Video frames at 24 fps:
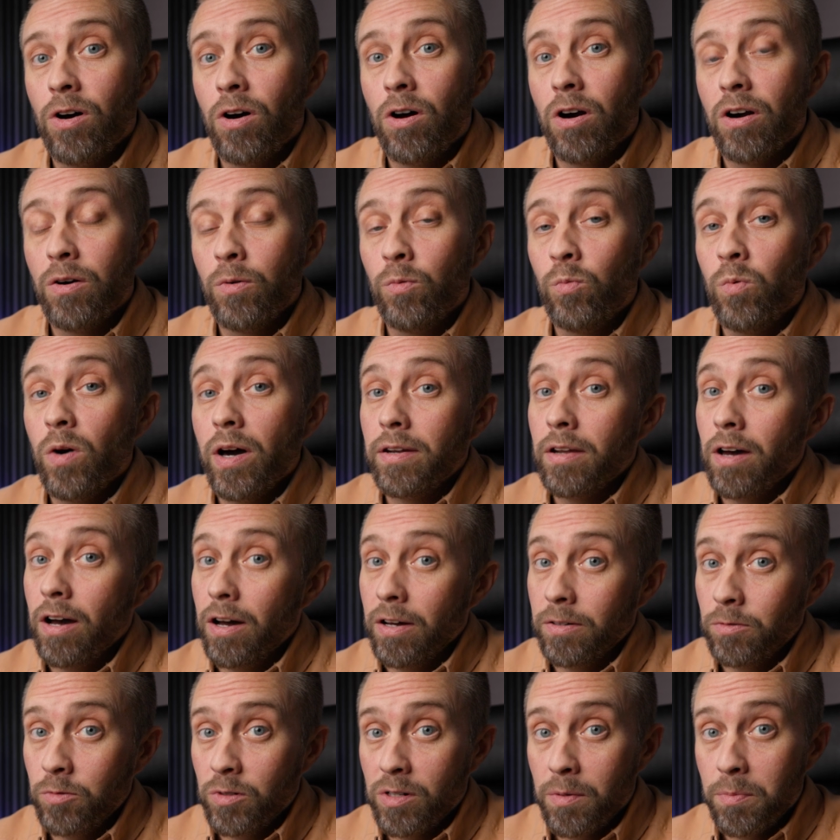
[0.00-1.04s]
are
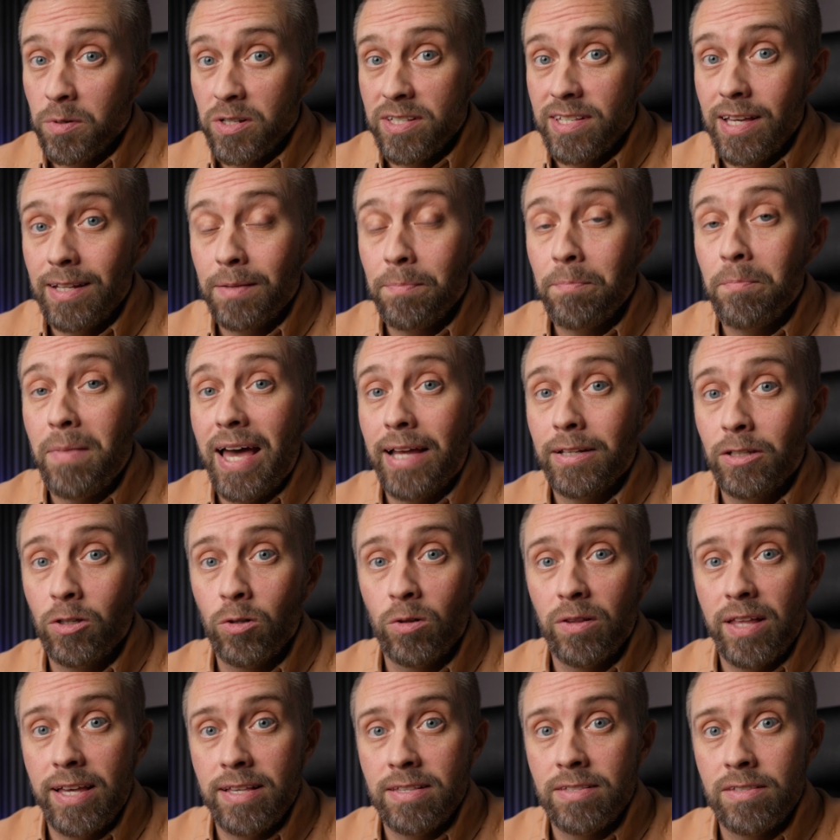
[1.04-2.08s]
100%
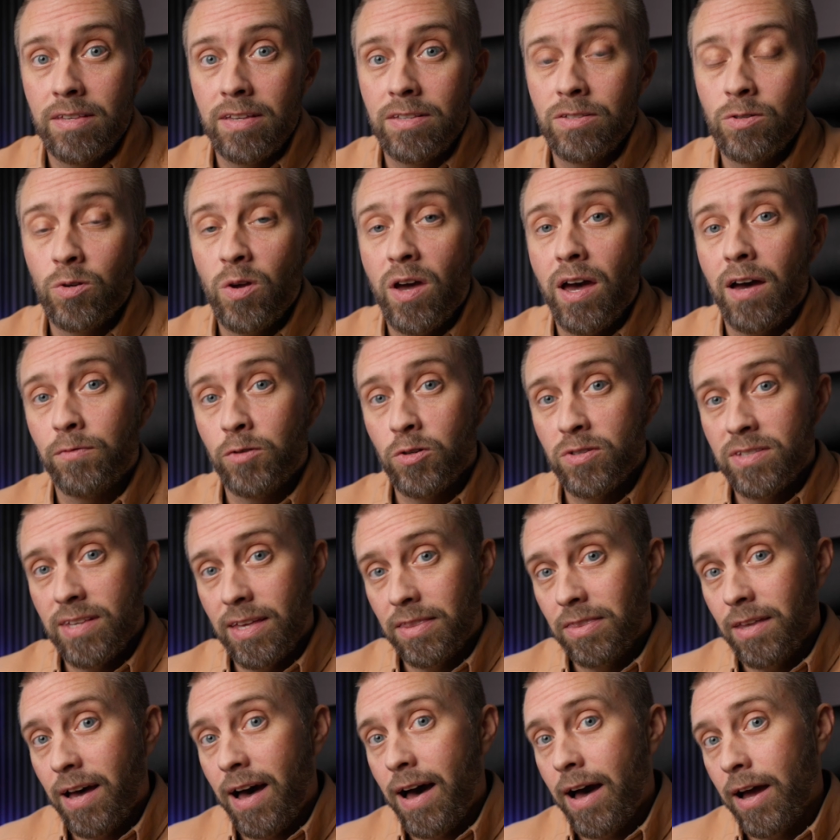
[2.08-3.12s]
manual lenses. You have to
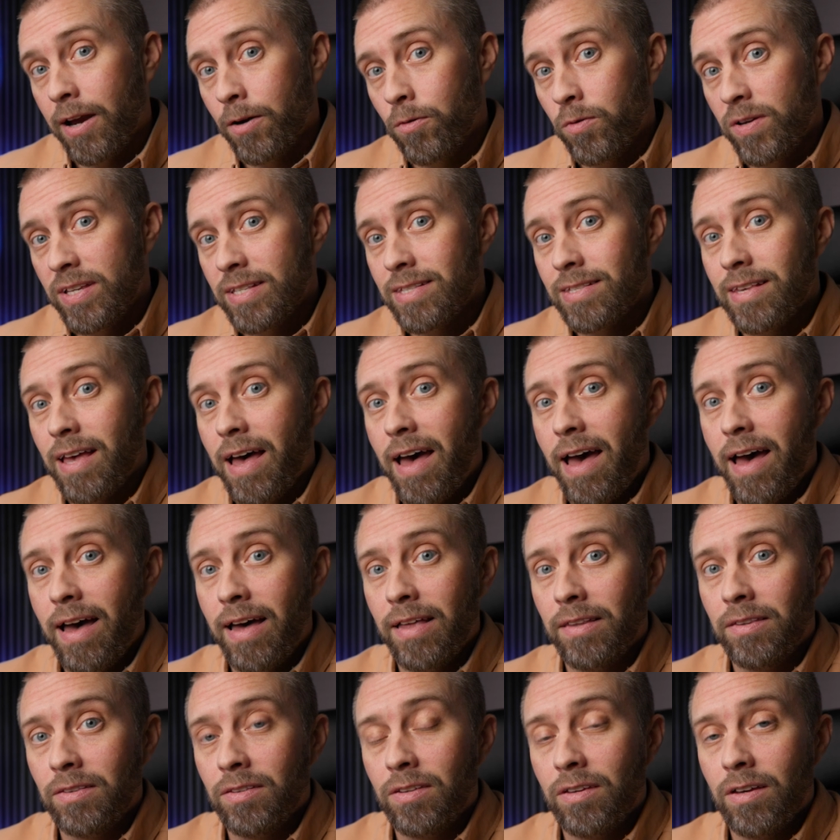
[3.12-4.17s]
set the iris
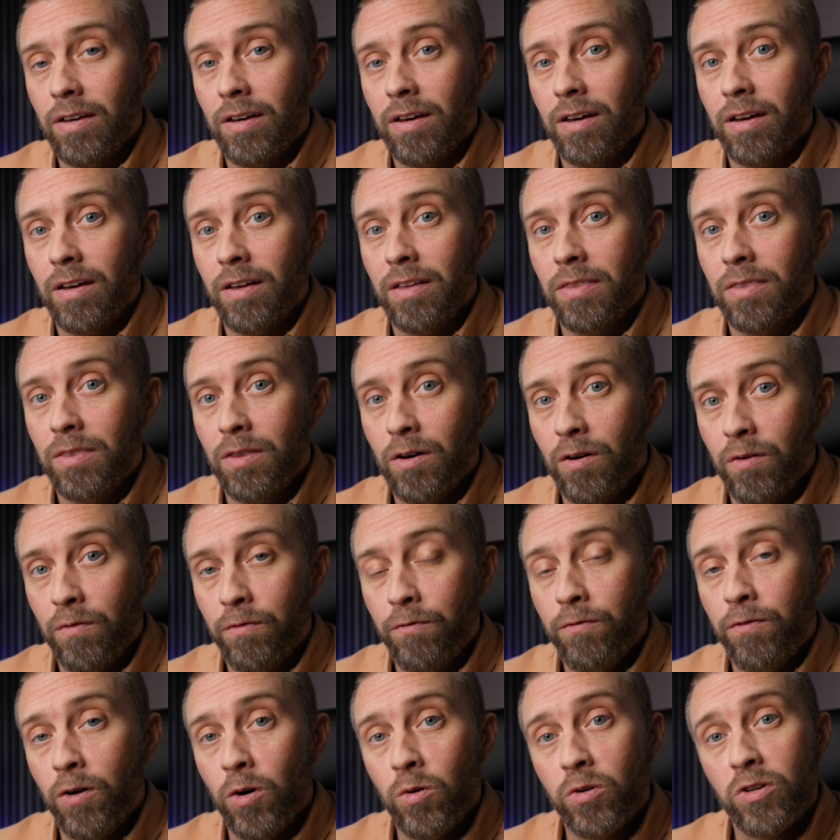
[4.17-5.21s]
and the
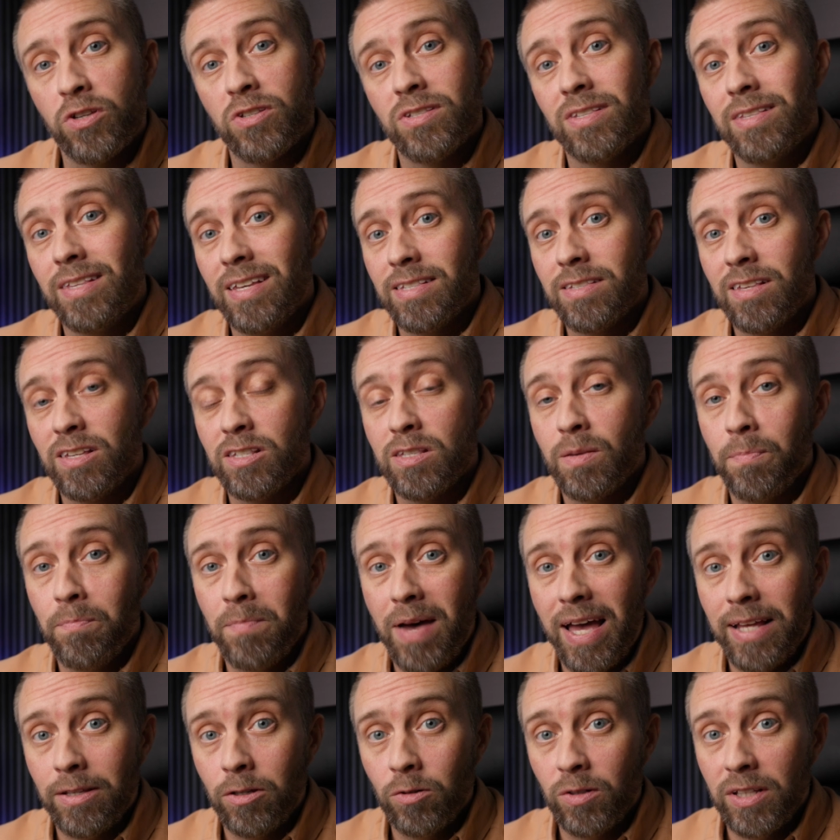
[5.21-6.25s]
focus distance
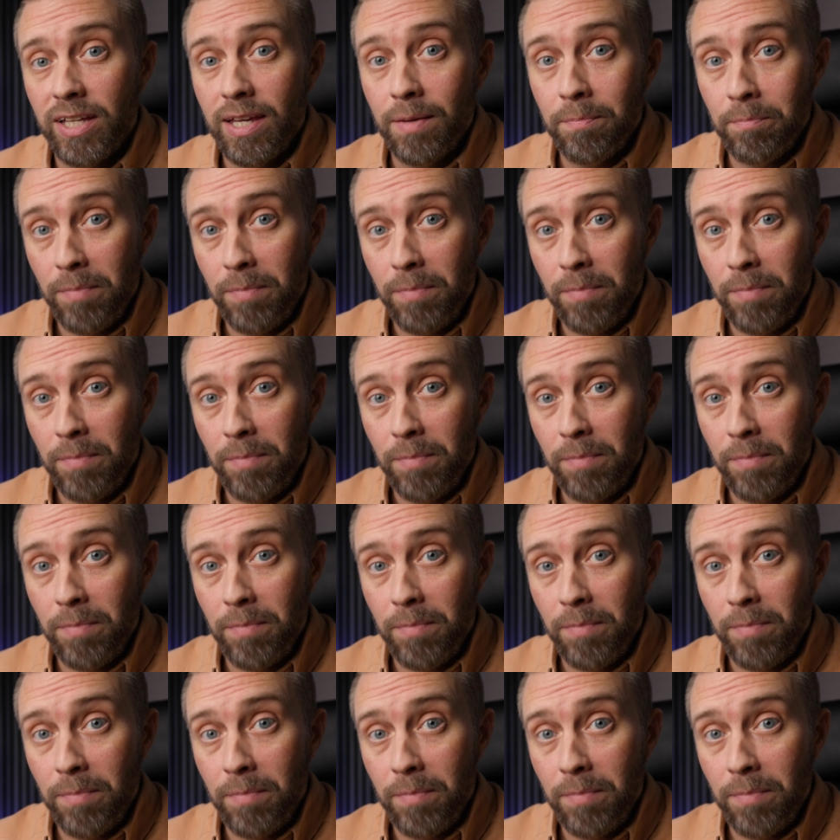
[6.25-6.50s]
manually